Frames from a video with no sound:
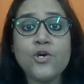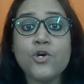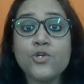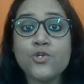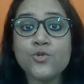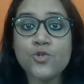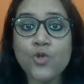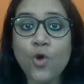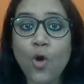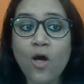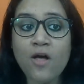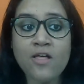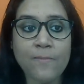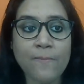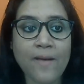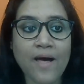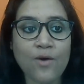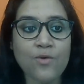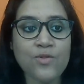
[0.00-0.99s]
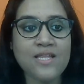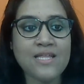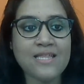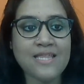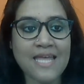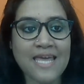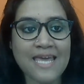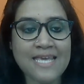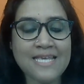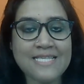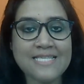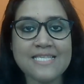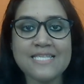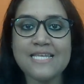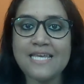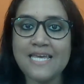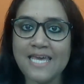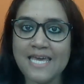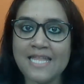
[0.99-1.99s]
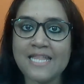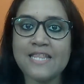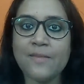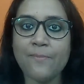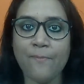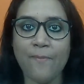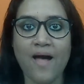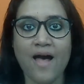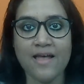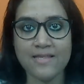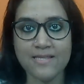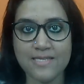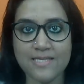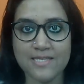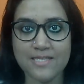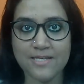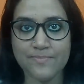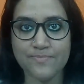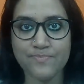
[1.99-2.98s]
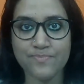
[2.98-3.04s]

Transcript: to talk about the things in the past,